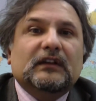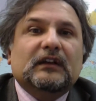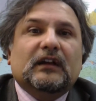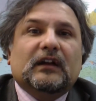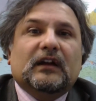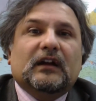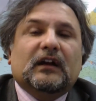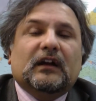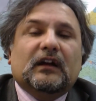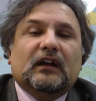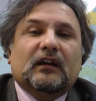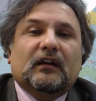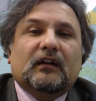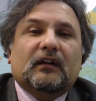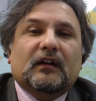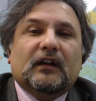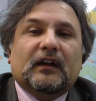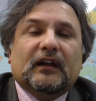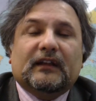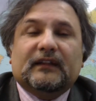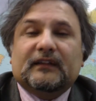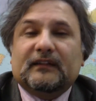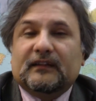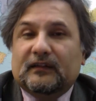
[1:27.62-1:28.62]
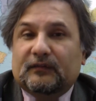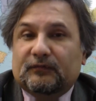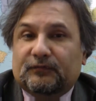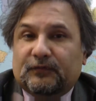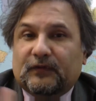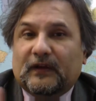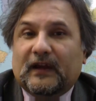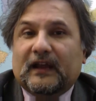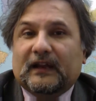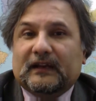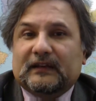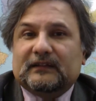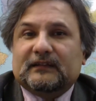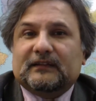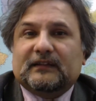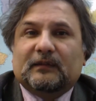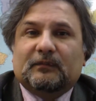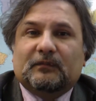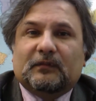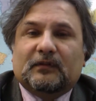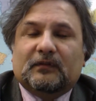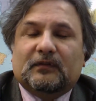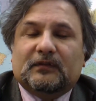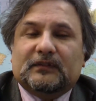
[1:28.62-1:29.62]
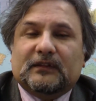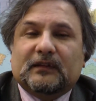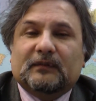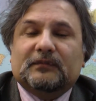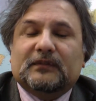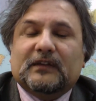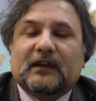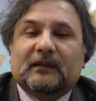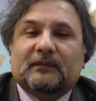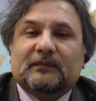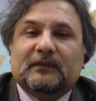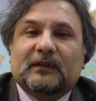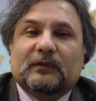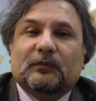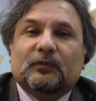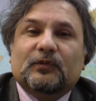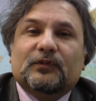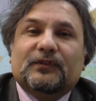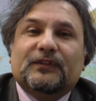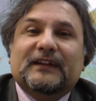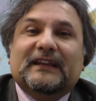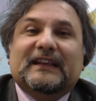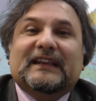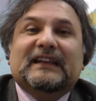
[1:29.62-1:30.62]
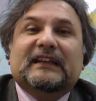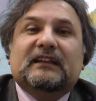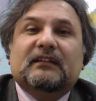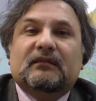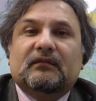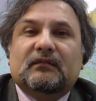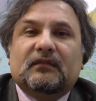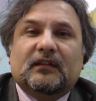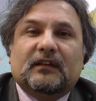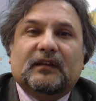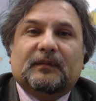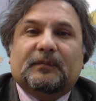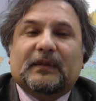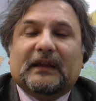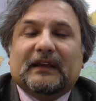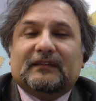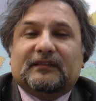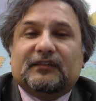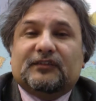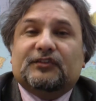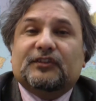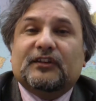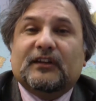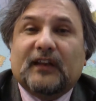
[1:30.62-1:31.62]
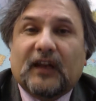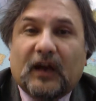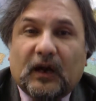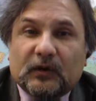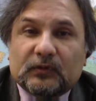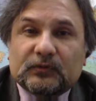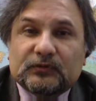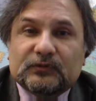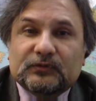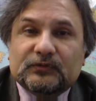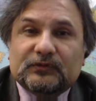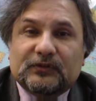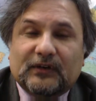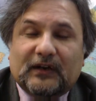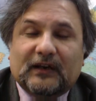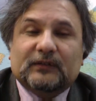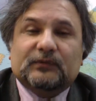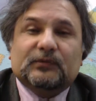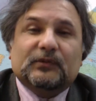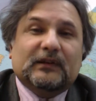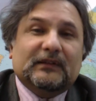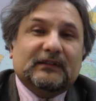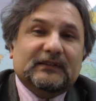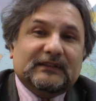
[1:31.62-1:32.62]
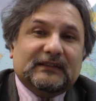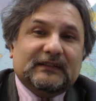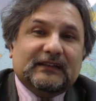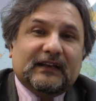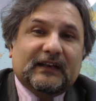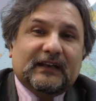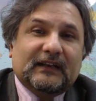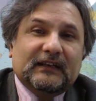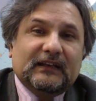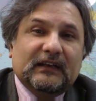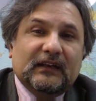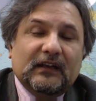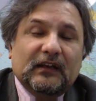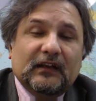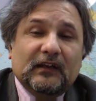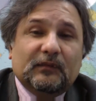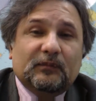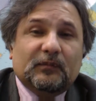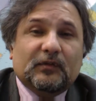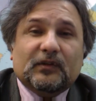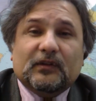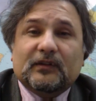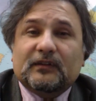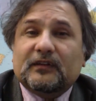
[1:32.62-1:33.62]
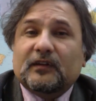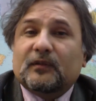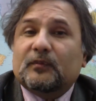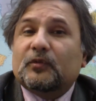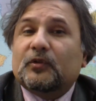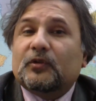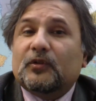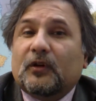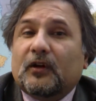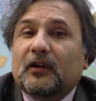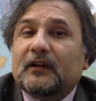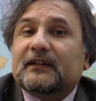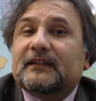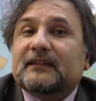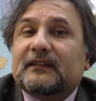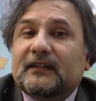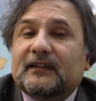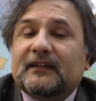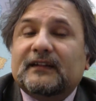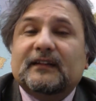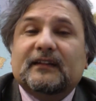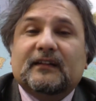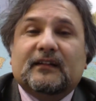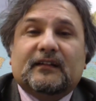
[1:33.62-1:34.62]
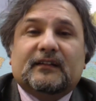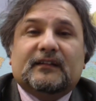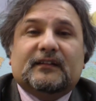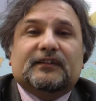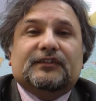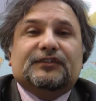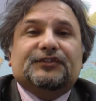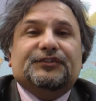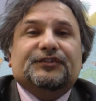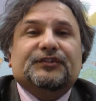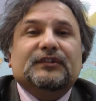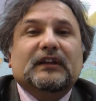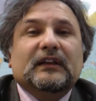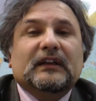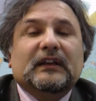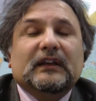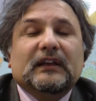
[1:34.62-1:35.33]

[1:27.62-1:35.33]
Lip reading: and in fact, sometimes they would read a passage aloud to try to understand because they're more auditory learners.